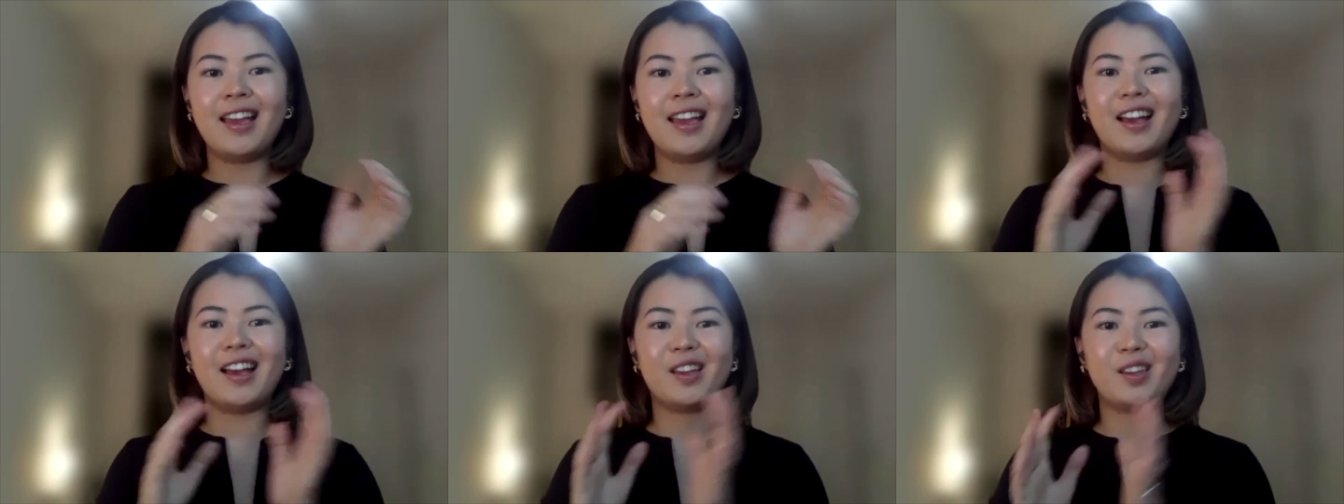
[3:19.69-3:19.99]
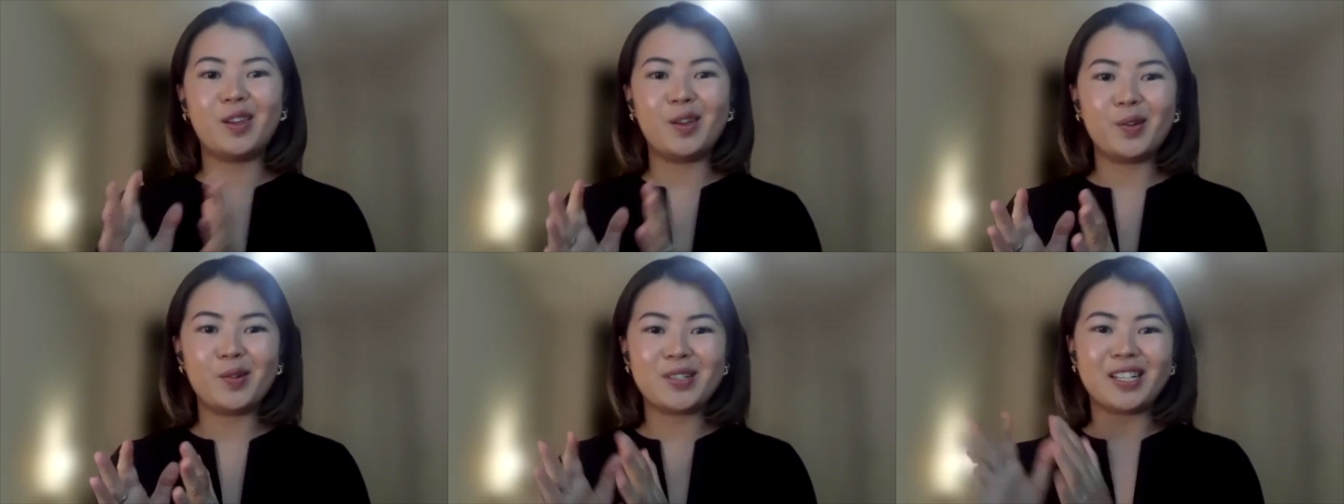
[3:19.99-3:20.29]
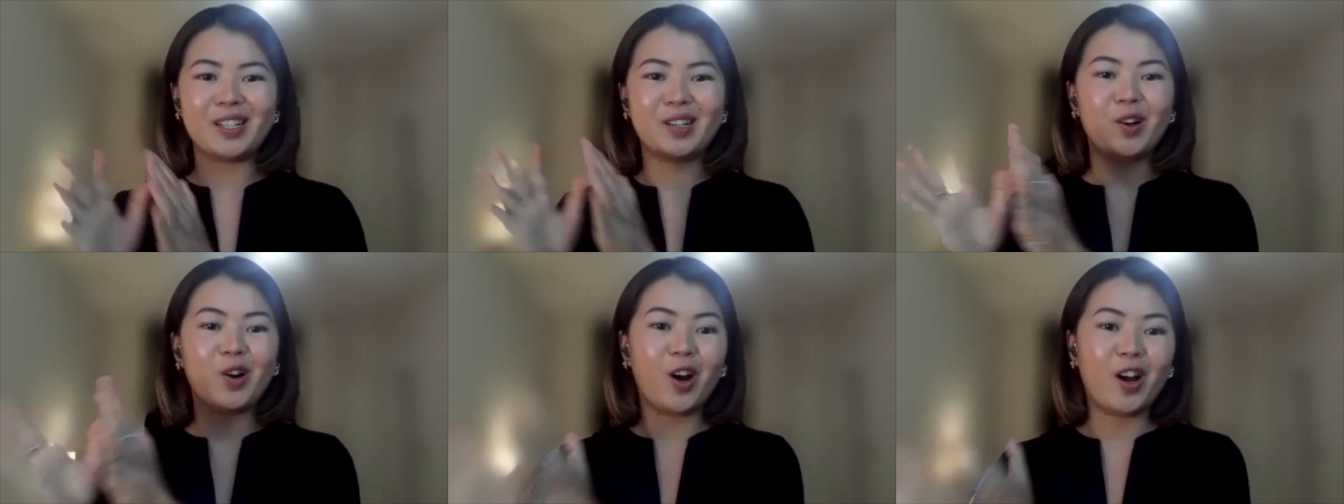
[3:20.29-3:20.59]
acute
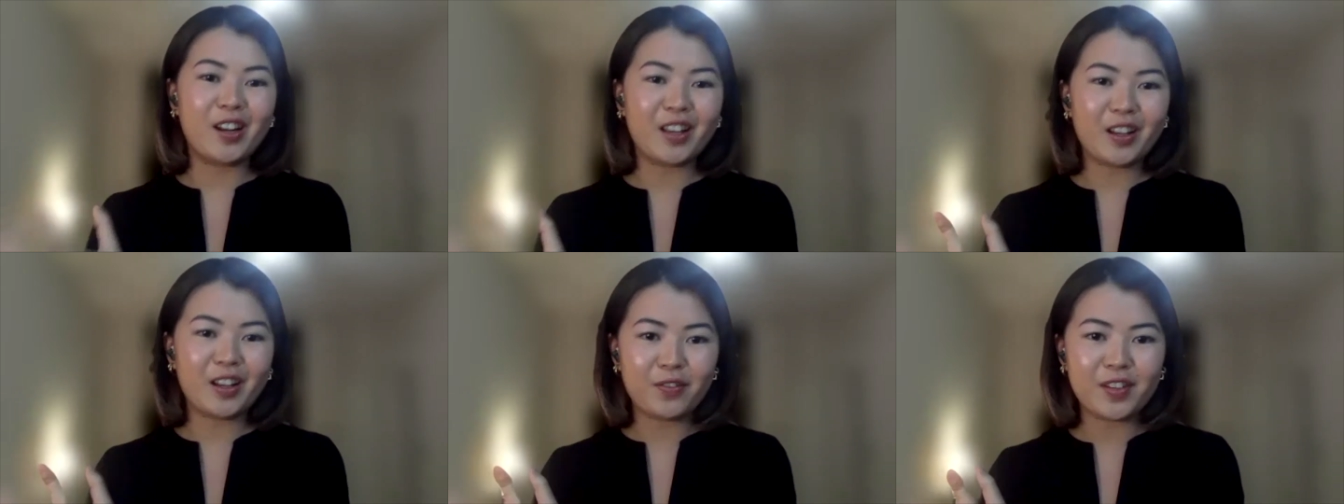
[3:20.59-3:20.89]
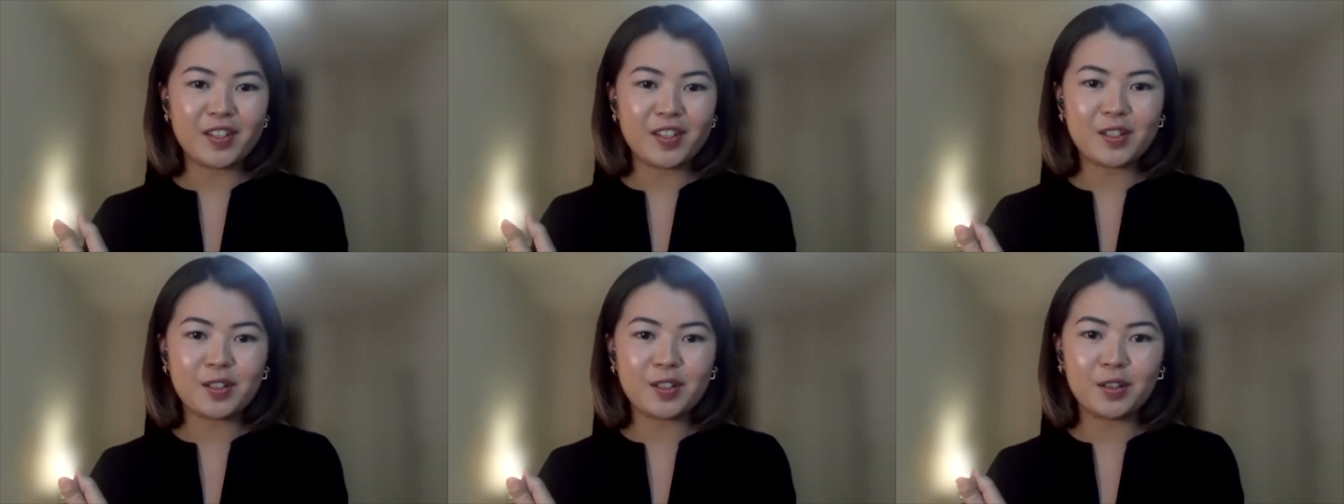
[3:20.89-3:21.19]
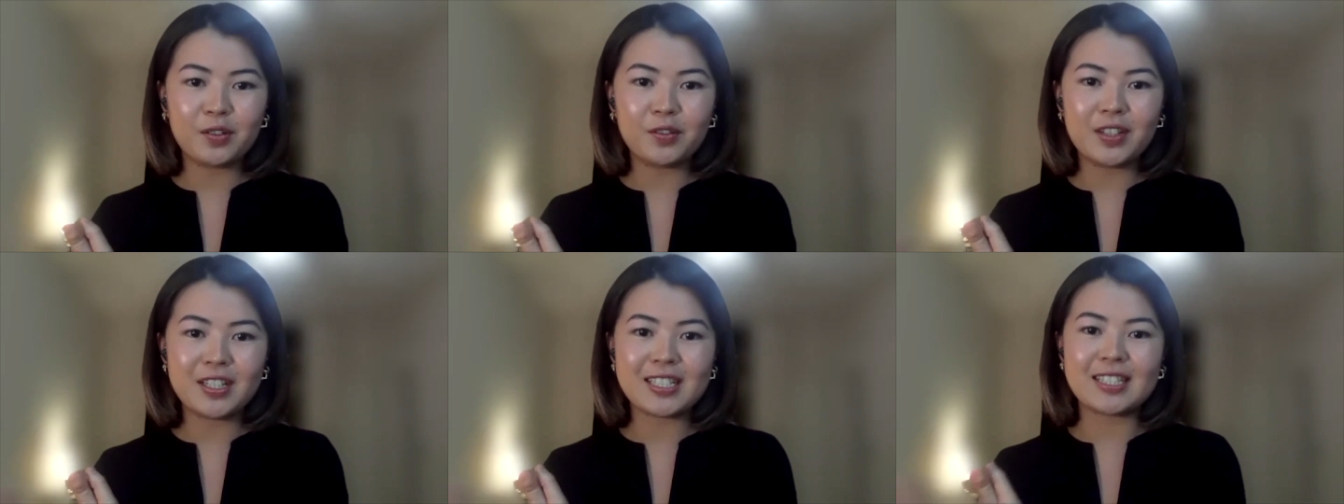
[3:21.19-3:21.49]
and chronic
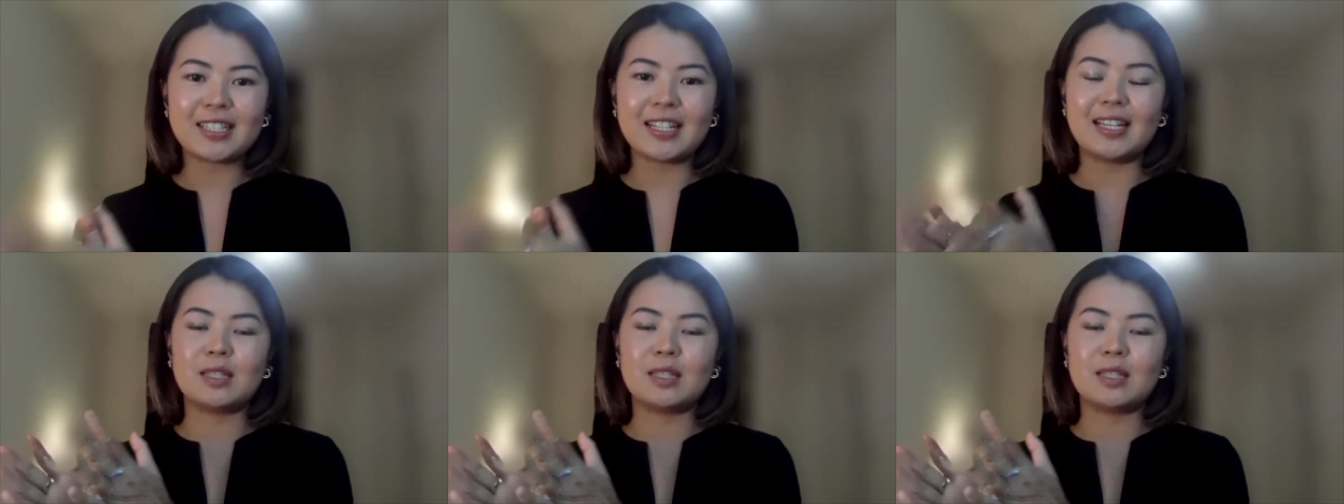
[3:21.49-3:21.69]
physical risks,